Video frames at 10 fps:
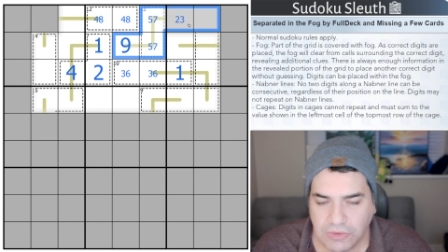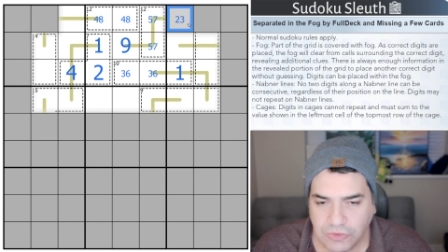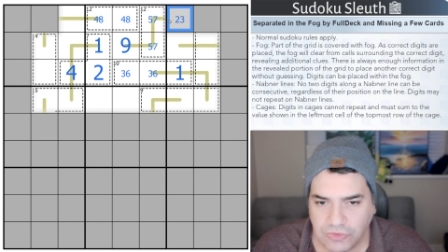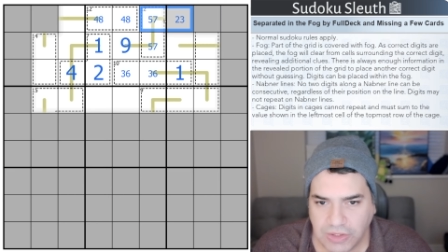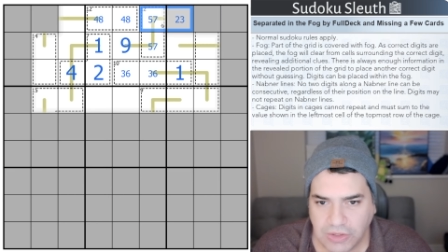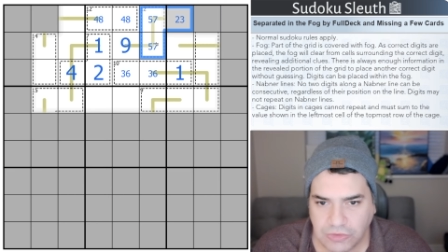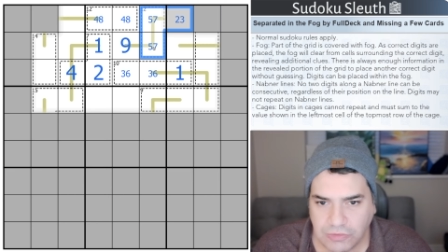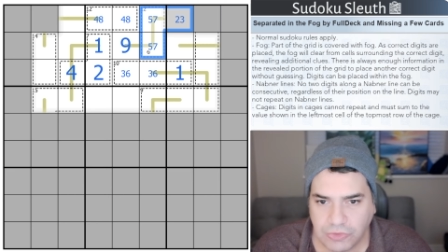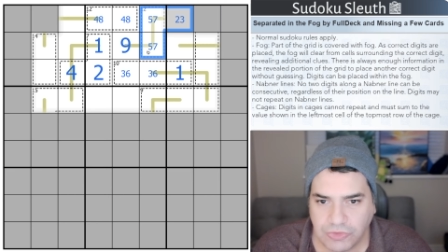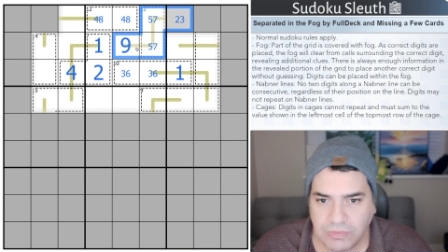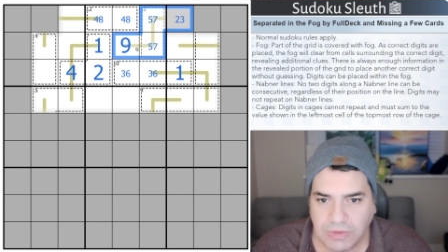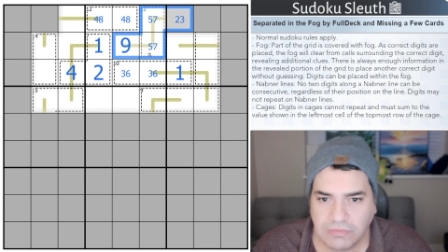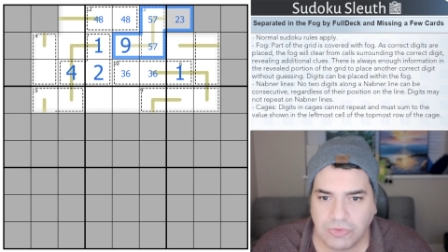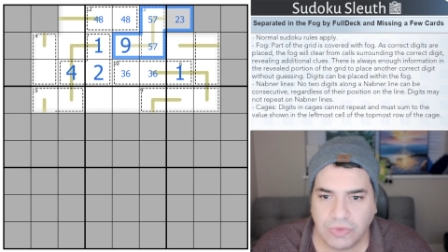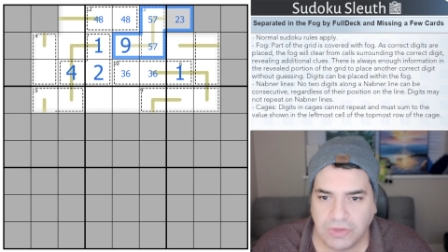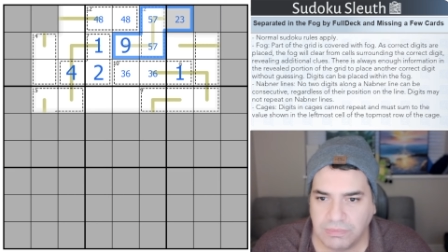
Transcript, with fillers: consecutive with something I've already